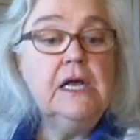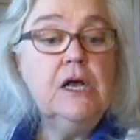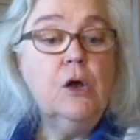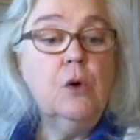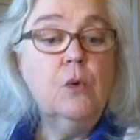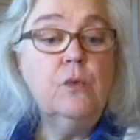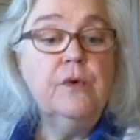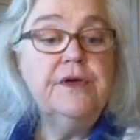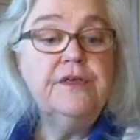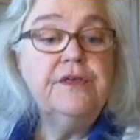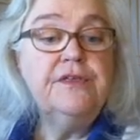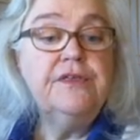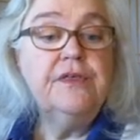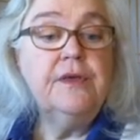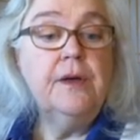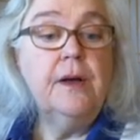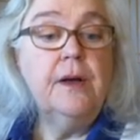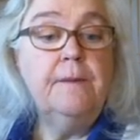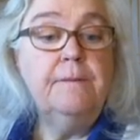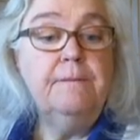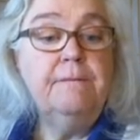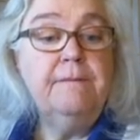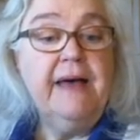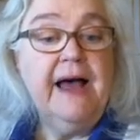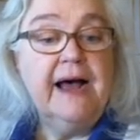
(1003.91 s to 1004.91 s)
with
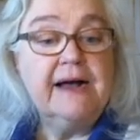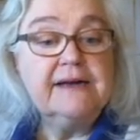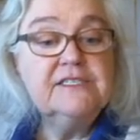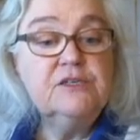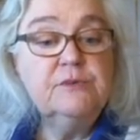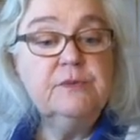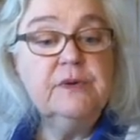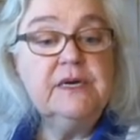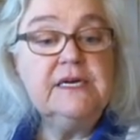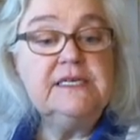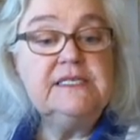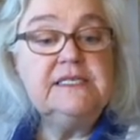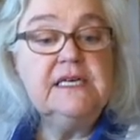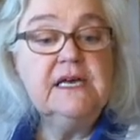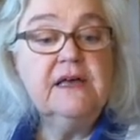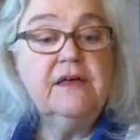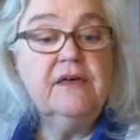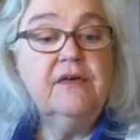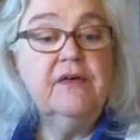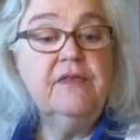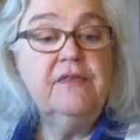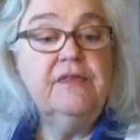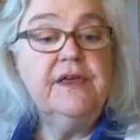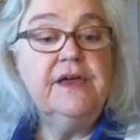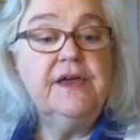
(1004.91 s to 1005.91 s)
maximizing
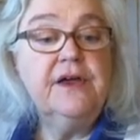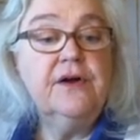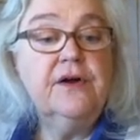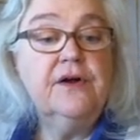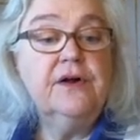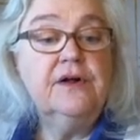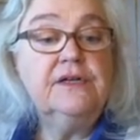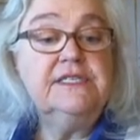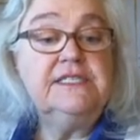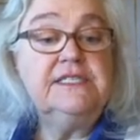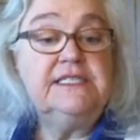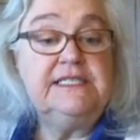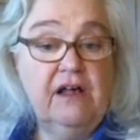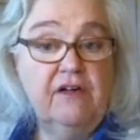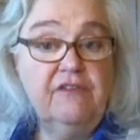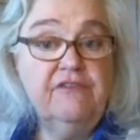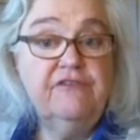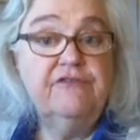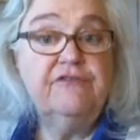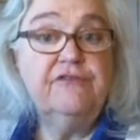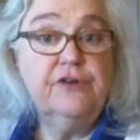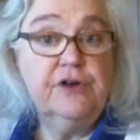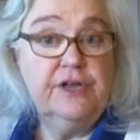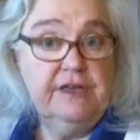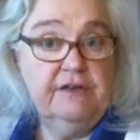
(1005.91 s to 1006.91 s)
their
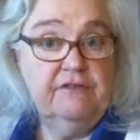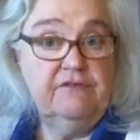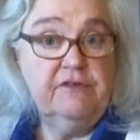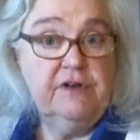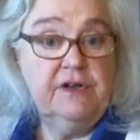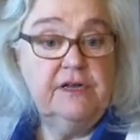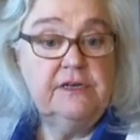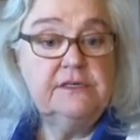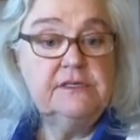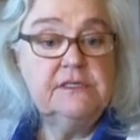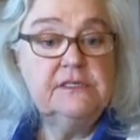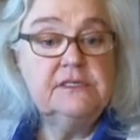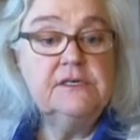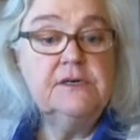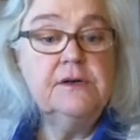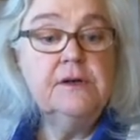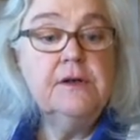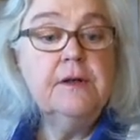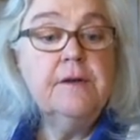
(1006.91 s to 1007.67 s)
self-forgiveness,